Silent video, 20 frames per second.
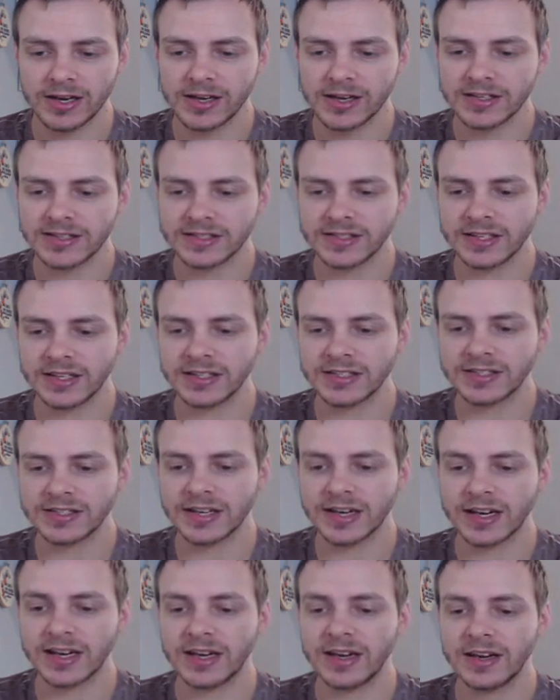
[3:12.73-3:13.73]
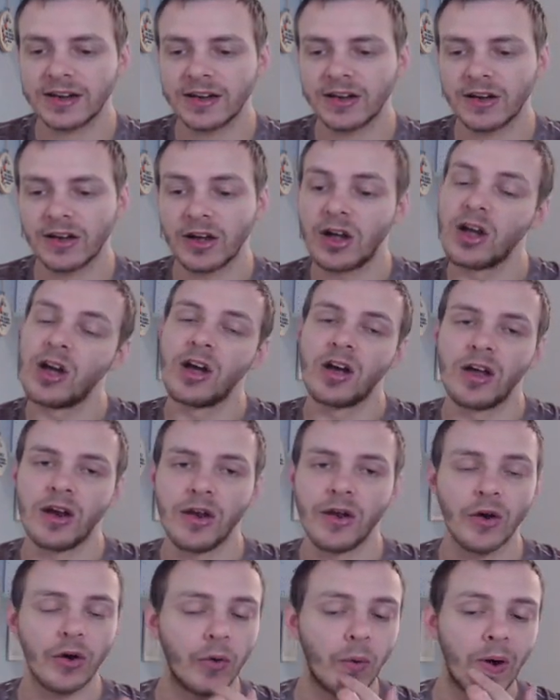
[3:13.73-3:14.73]
Sinistea,
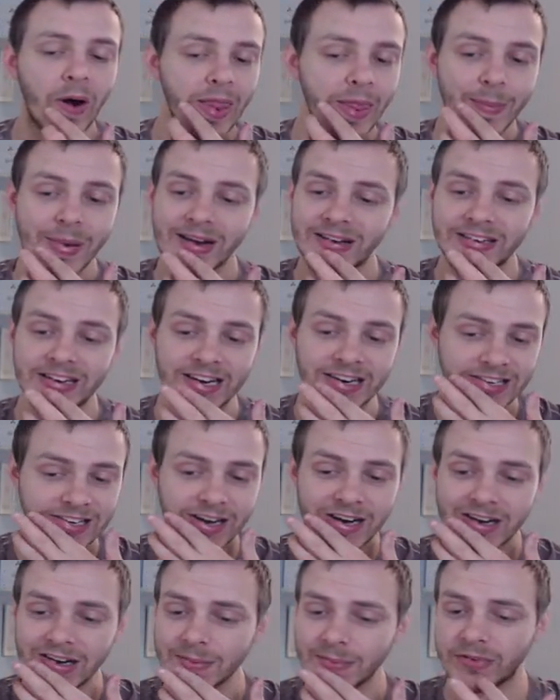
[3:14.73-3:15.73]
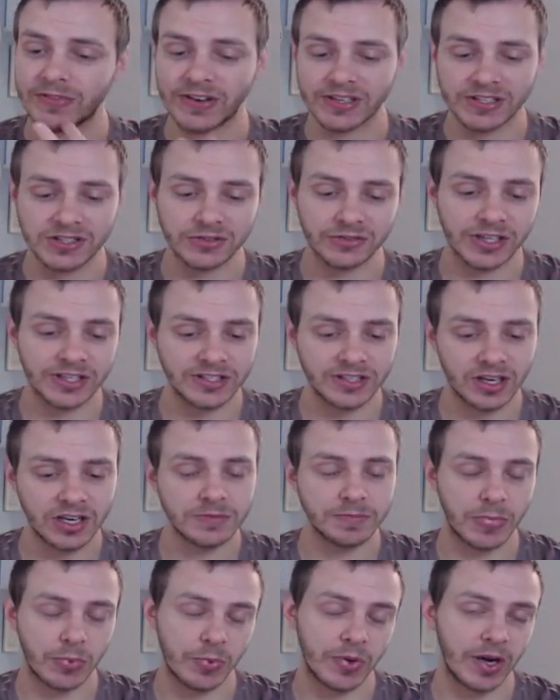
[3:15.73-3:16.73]
not quite the big chase card, Professor's Research.
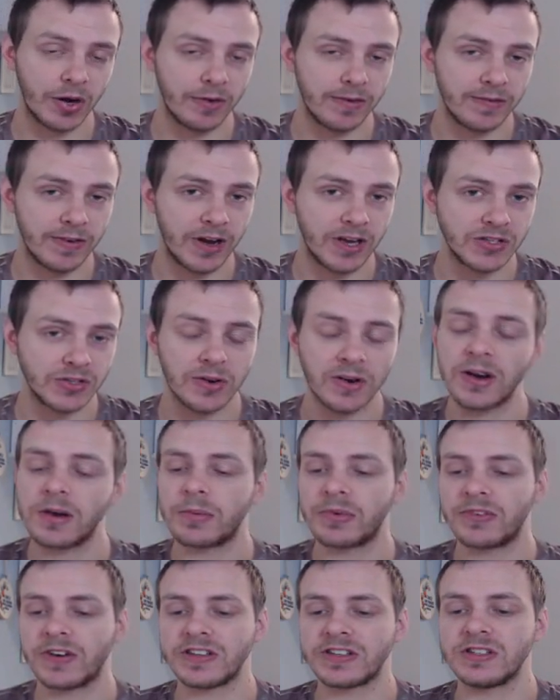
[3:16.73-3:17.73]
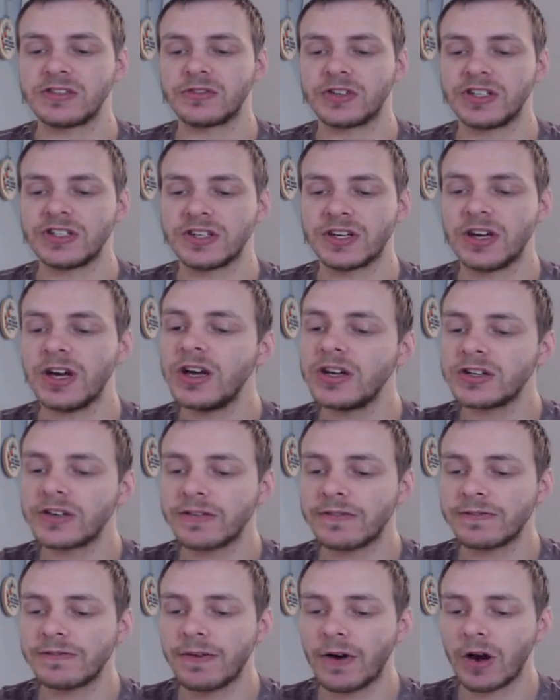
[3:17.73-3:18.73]
we get a reverse holo Professor's Research,
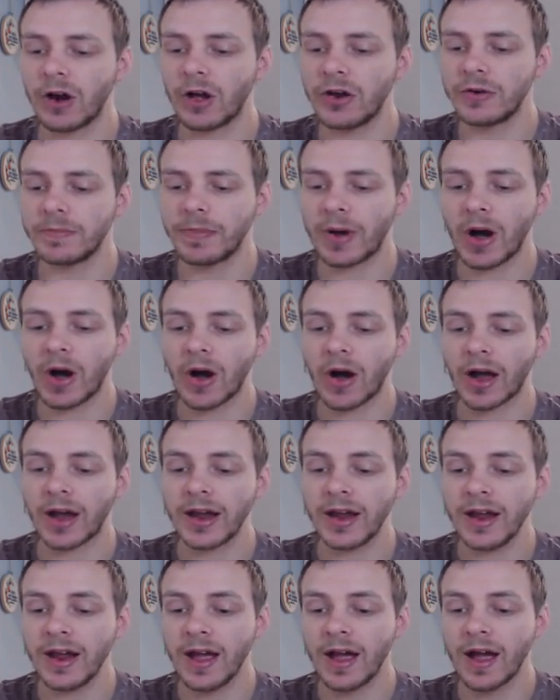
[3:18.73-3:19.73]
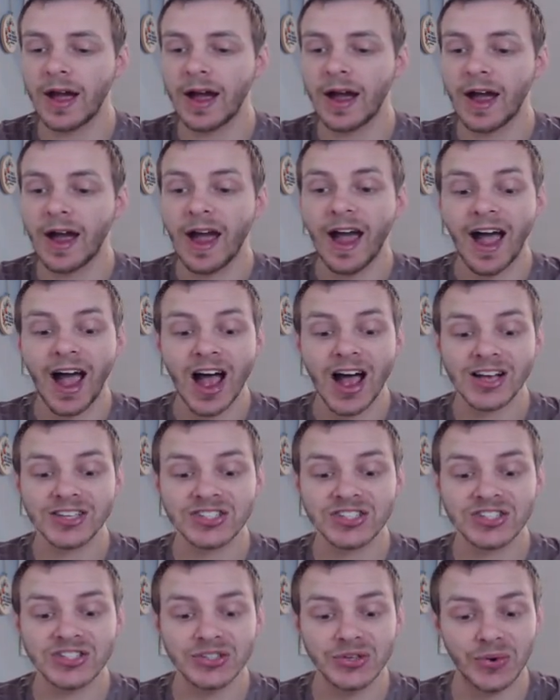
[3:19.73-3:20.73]
followed by a
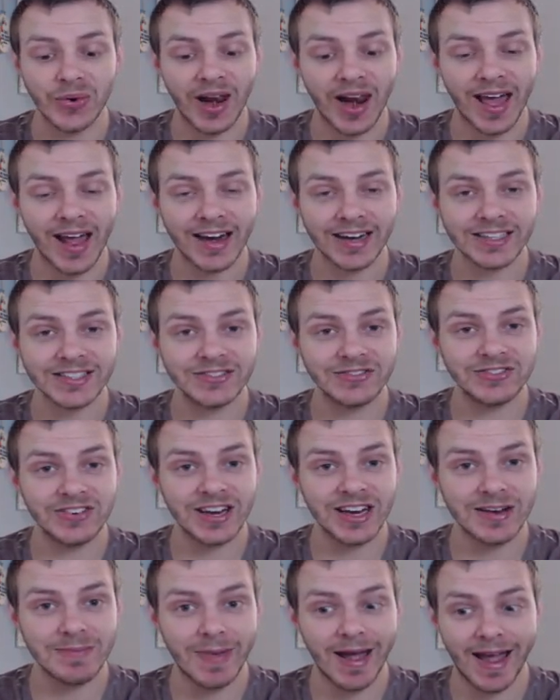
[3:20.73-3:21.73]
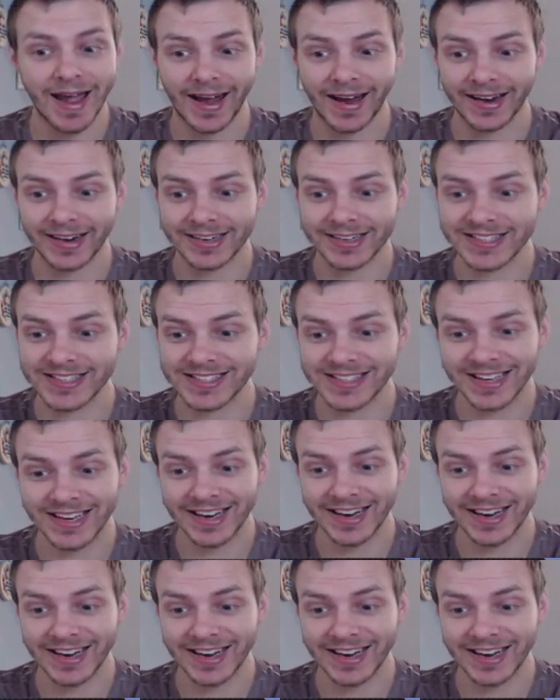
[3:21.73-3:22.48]
Snorlax VMAX.